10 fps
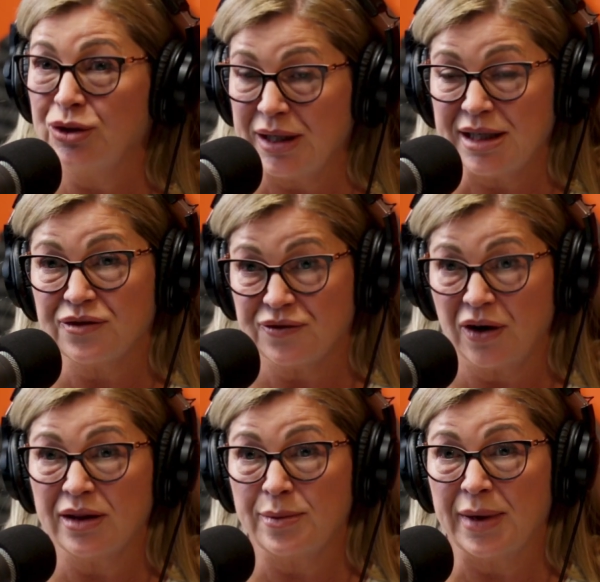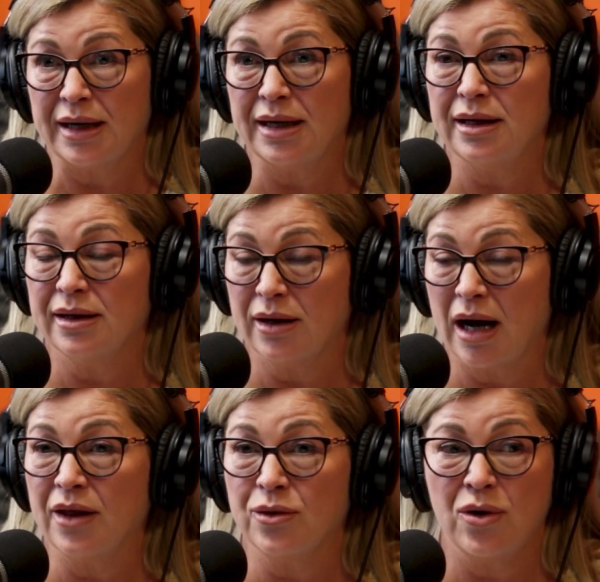You need to find the money.
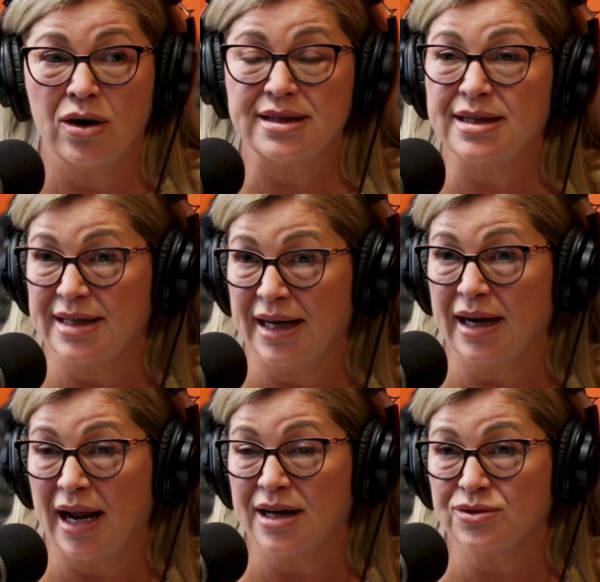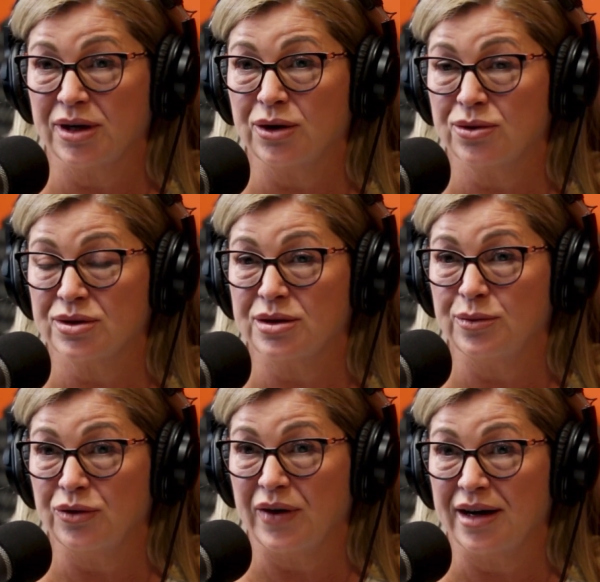Otherwise, the tenant has recourse to
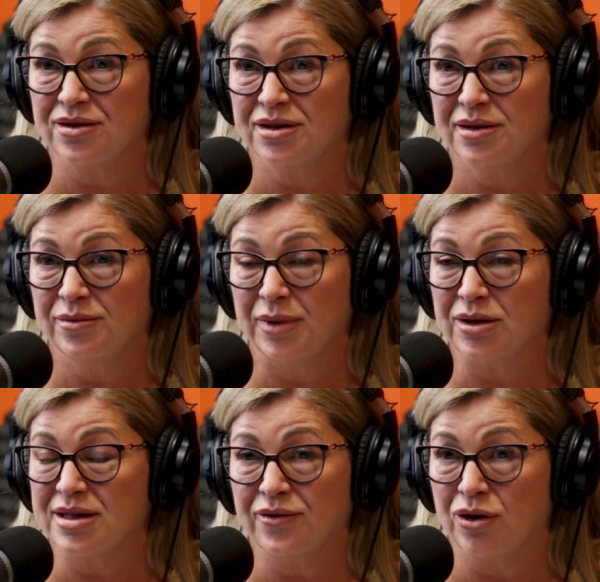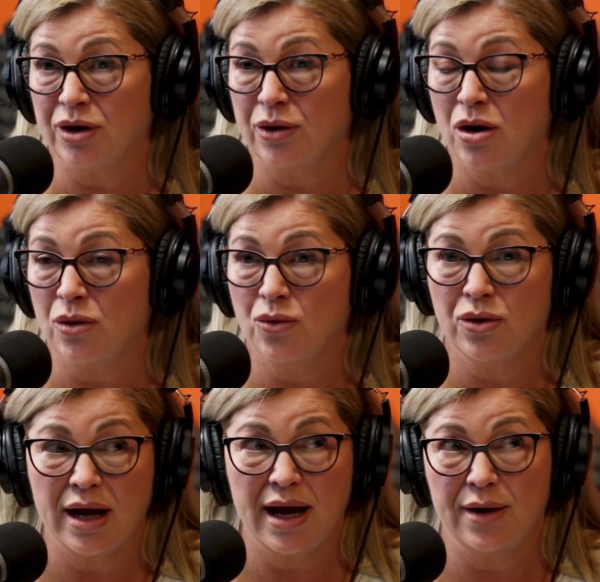move out because they've got no hot
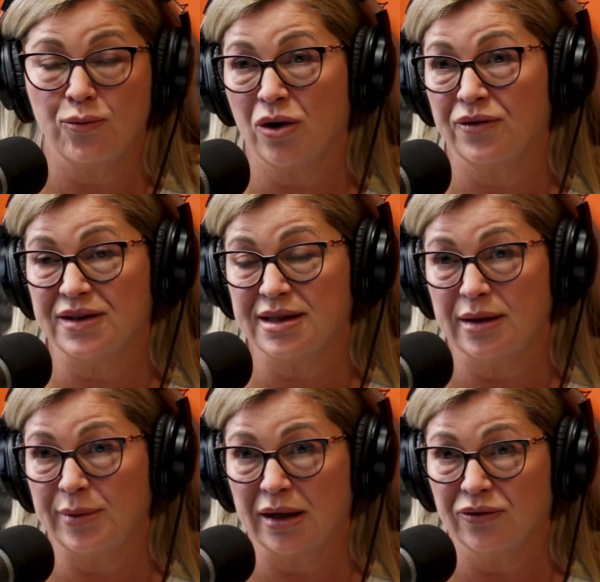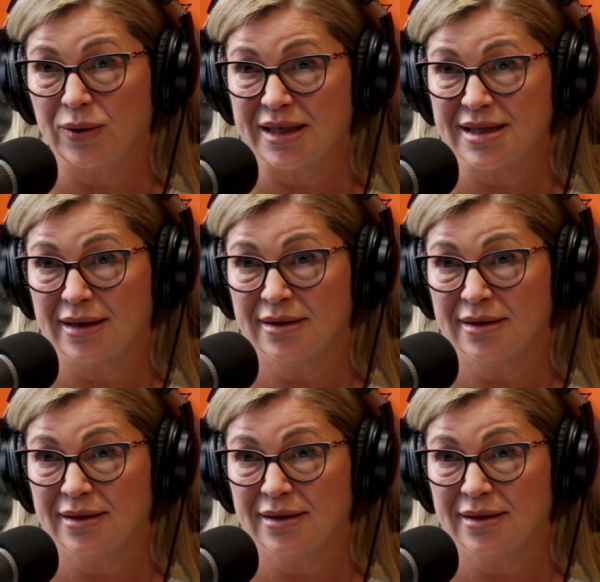water. And what if it's in the middle of winter?